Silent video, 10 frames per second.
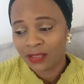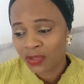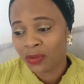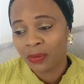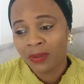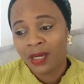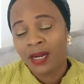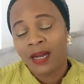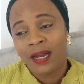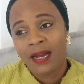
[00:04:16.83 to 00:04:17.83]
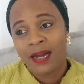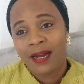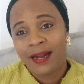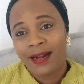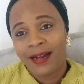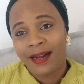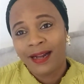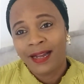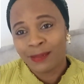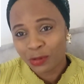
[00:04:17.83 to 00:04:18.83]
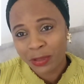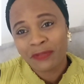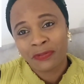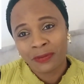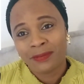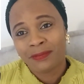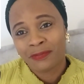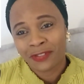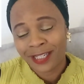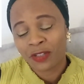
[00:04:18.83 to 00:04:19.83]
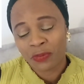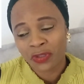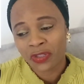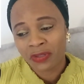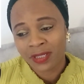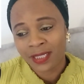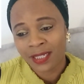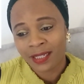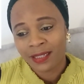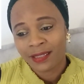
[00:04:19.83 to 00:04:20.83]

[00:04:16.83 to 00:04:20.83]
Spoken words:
And so, I'm grateful for that opportunity.